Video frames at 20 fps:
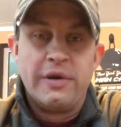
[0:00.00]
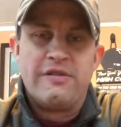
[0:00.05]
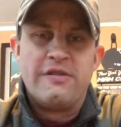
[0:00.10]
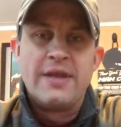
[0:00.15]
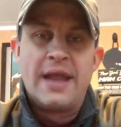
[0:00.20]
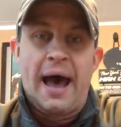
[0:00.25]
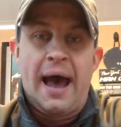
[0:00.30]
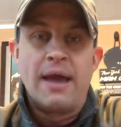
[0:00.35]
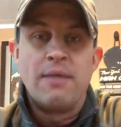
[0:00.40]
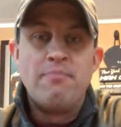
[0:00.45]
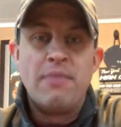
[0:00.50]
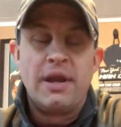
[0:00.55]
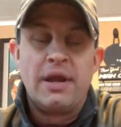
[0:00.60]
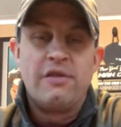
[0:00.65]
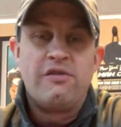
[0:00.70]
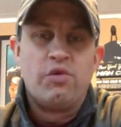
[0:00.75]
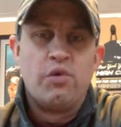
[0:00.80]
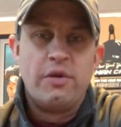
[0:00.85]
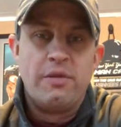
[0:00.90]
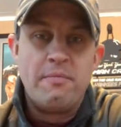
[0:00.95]
It's nine
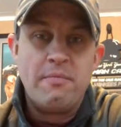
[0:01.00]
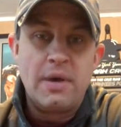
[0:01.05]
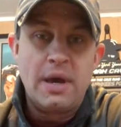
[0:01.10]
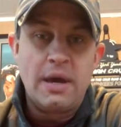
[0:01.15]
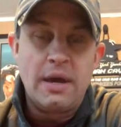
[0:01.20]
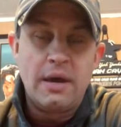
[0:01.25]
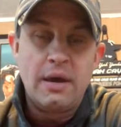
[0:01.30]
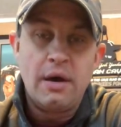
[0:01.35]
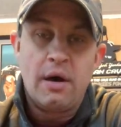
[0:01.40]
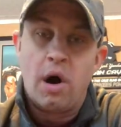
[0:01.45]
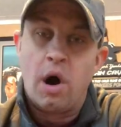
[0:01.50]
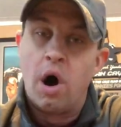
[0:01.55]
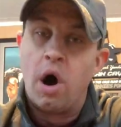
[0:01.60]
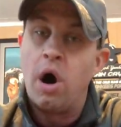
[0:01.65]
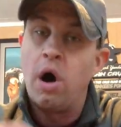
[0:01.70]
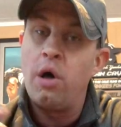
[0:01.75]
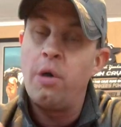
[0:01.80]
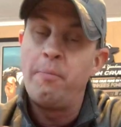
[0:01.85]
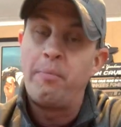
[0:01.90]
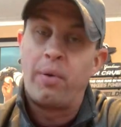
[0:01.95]
minutes with me,
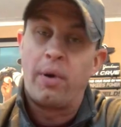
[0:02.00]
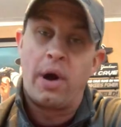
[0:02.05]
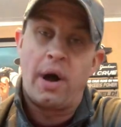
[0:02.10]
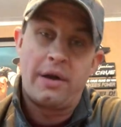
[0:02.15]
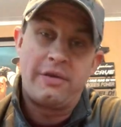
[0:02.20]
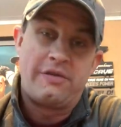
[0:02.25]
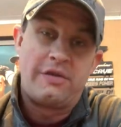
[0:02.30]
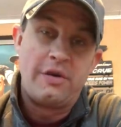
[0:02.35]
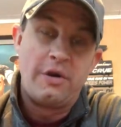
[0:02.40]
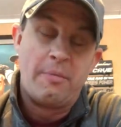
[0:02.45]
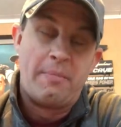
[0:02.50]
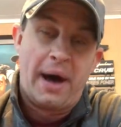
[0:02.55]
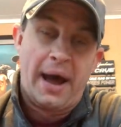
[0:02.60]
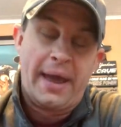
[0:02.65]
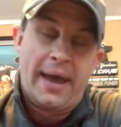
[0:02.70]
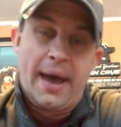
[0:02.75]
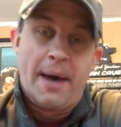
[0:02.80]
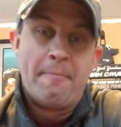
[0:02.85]
all brought to you by